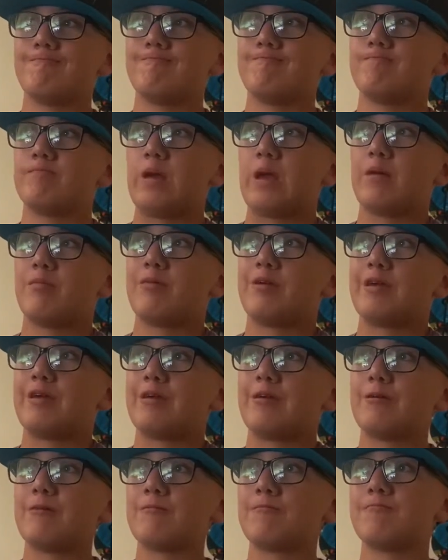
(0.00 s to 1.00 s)

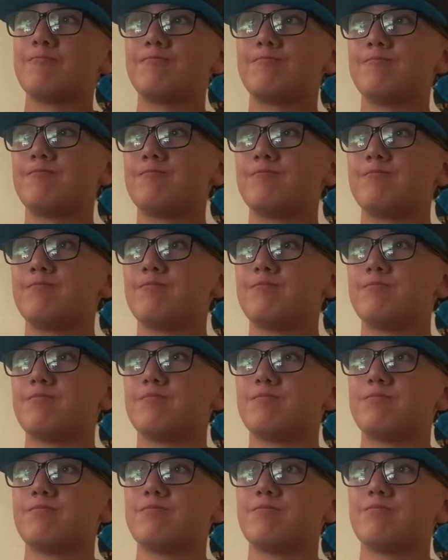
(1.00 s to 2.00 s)
maybe,
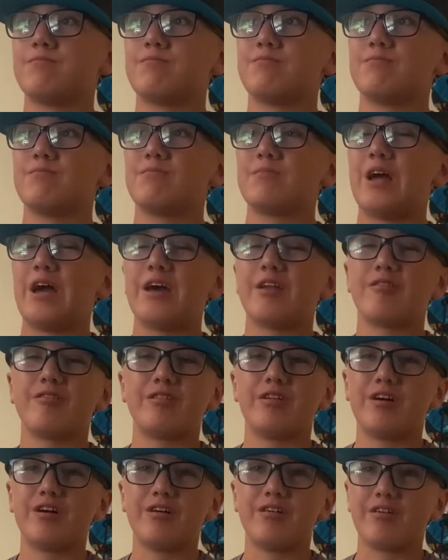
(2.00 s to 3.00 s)
I don't
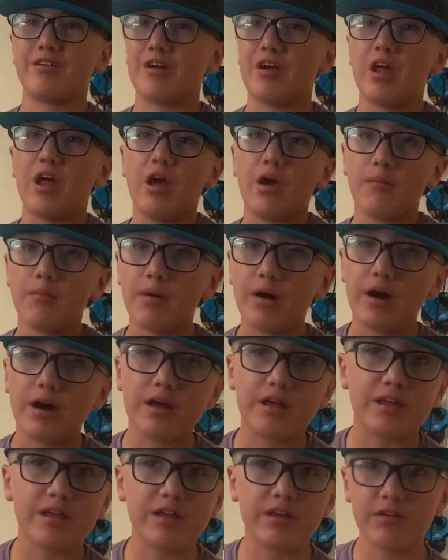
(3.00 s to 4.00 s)
know.
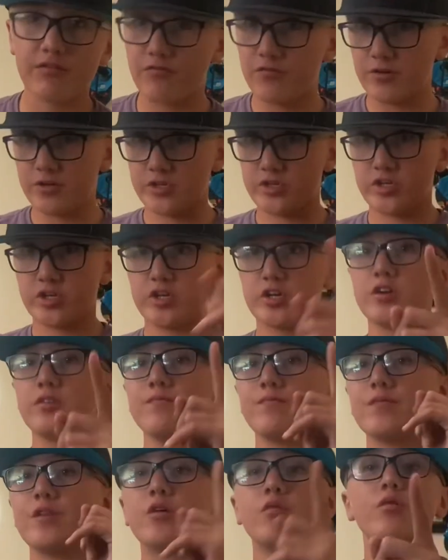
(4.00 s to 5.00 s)
But it, for sure,
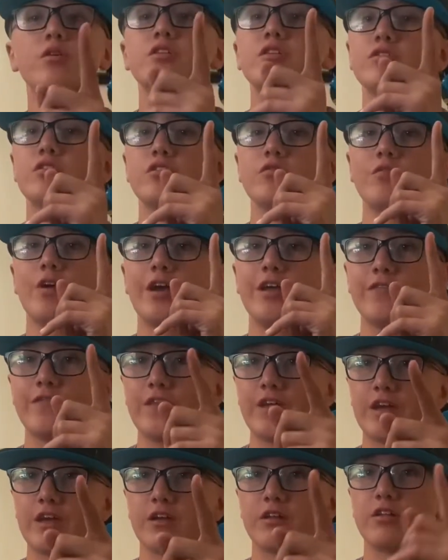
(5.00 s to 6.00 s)
it wasn't the right
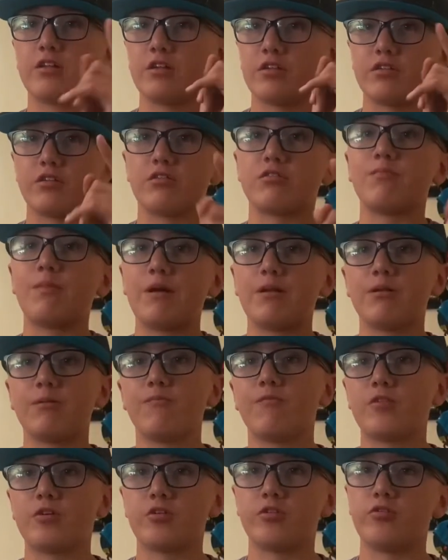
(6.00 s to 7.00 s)
thing to suspend him
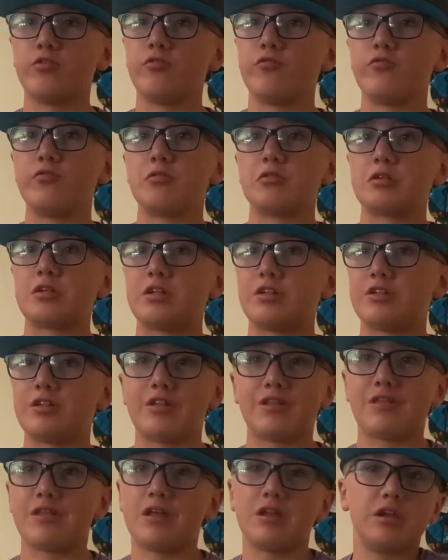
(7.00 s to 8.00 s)
for two full
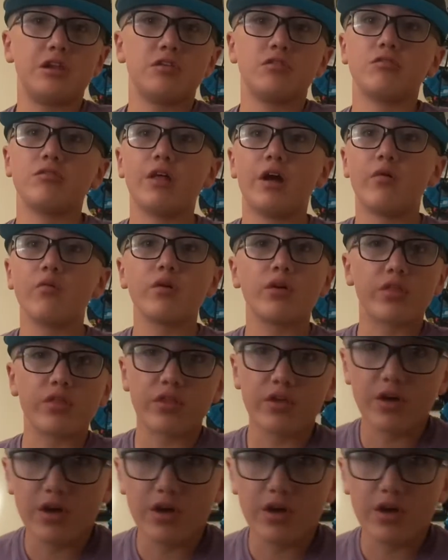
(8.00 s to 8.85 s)
seasons. They didn't do that with